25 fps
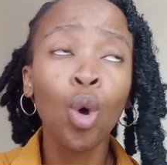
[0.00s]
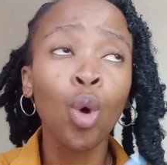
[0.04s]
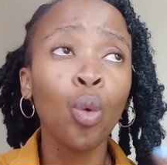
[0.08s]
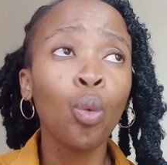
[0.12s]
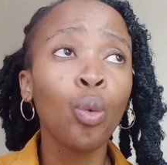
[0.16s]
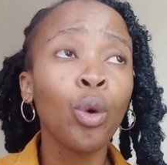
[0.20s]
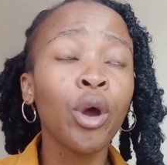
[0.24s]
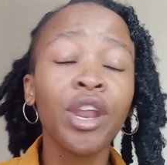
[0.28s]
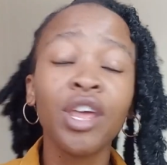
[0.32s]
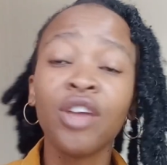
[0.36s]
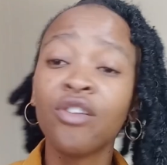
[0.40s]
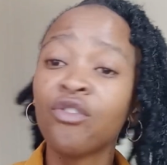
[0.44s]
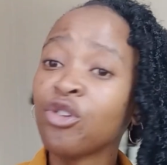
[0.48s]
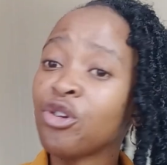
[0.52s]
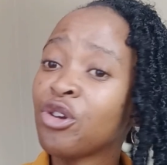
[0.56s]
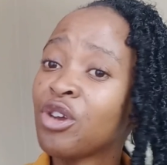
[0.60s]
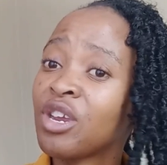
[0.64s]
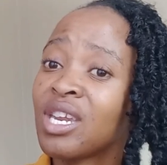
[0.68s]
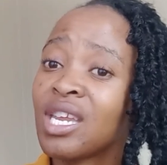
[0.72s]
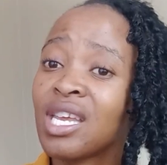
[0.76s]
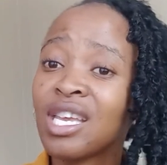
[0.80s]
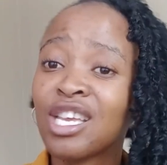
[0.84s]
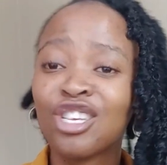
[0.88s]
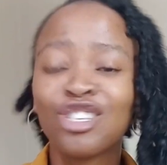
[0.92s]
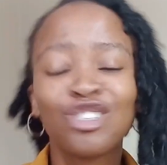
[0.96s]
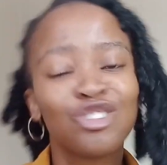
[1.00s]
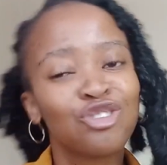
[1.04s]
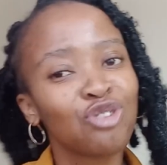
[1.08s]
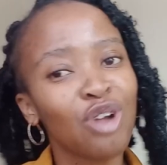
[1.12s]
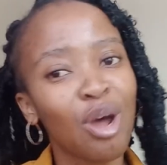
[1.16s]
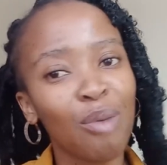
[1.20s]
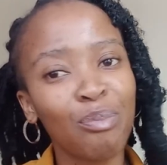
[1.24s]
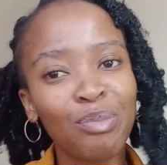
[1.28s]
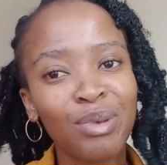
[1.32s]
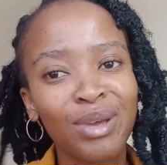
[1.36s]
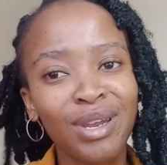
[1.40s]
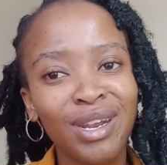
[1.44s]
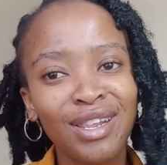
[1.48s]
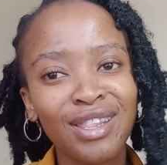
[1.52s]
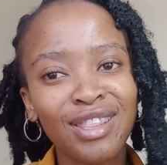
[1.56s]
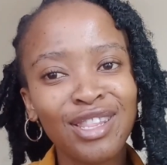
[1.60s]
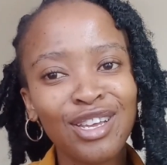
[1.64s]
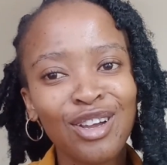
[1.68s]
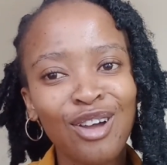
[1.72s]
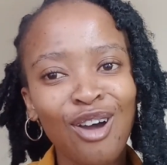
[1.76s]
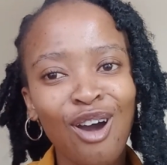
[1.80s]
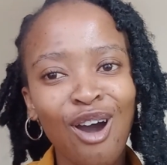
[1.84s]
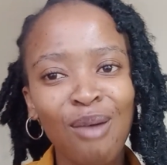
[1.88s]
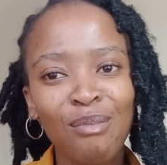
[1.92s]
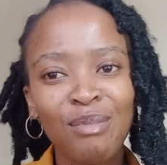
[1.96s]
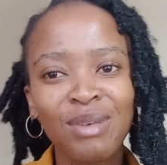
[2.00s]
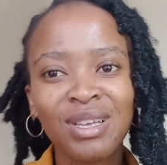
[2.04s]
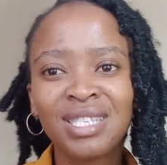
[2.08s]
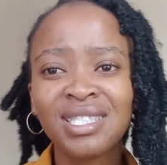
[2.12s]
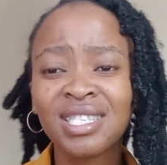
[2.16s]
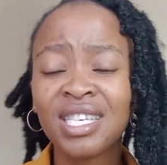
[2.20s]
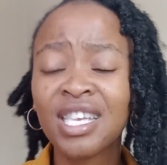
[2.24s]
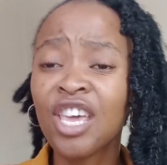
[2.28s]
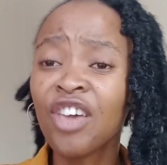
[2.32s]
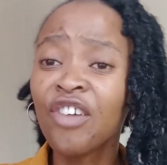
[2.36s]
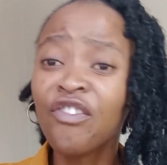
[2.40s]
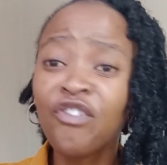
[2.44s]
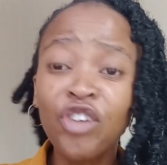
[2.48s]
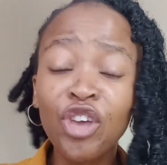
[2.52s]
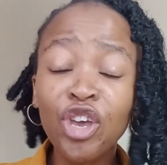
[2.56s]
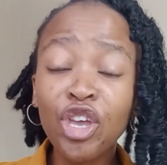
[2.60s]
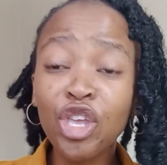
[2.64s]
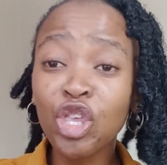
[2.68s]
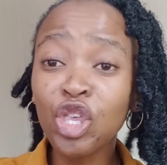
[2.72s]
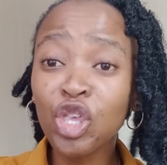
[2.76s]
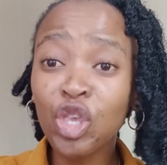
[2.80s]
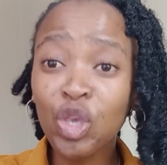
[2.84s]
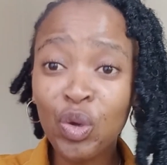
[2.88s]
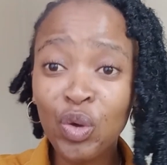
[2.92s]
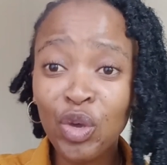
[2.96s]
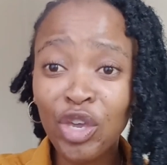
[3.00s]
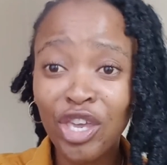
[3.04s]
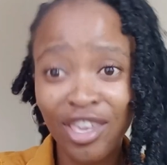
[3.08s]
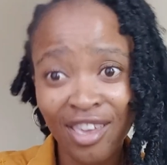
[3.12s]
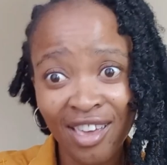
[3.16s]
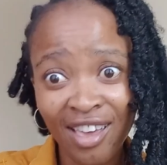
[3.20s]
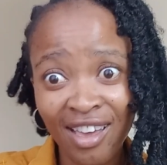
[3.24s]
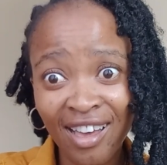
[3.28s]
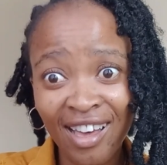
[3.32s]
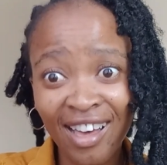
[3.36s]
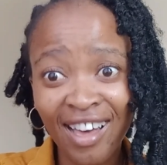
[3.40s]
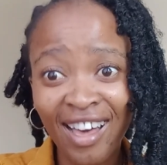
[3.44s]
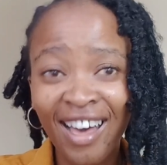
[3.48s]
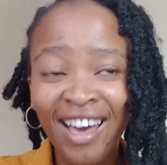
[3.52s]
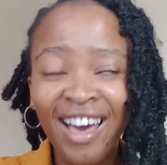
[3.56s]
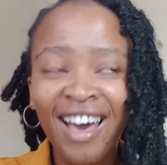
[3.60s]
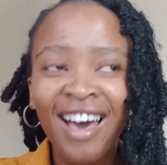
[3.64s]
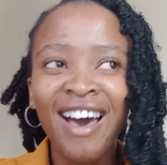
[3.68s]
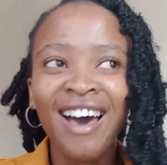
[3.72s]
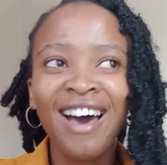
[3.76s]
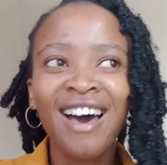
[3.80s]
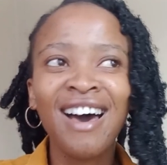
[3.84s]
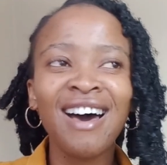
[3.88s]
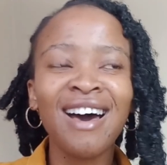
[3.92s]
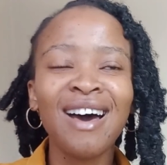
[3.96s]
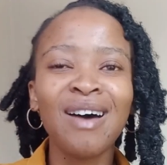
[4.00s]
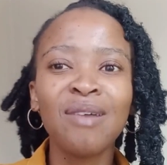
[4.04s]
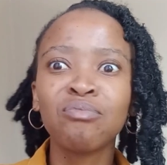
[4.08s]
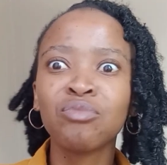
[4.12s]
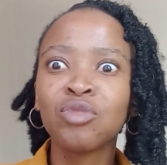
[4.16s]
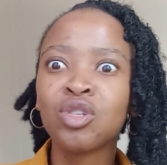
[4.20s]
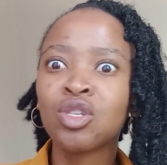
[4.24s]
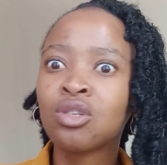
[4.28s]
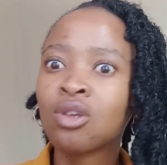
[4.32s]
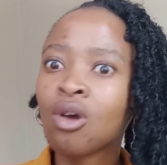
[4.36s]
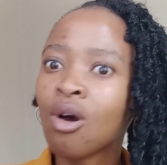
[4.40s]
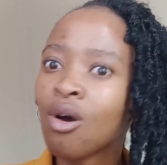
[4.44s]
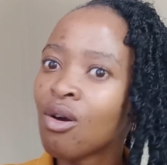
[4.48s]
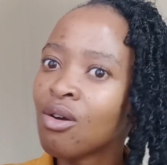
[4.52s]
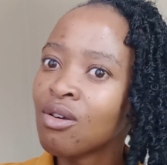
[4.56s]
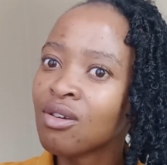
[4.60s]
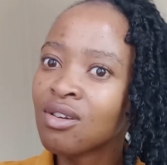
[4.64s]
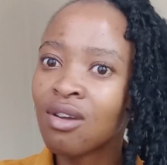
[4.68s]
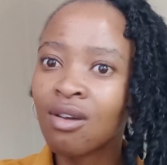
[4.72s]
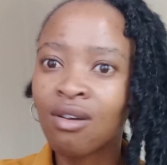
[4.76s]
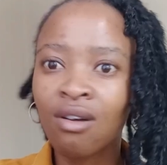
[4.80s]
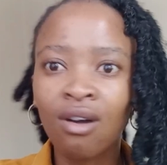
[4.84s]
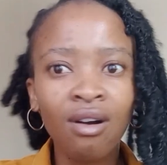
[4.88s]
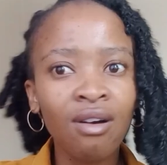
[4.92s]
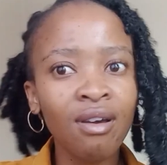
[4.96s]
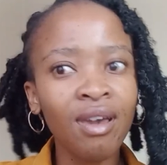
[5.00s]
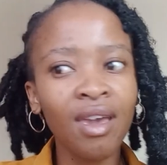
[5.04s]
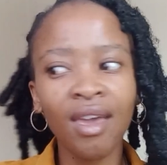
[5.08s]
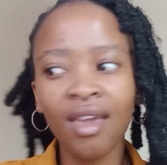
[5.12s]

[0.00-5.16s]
Whatever it is, drop it in the comments. If you're new here, don't go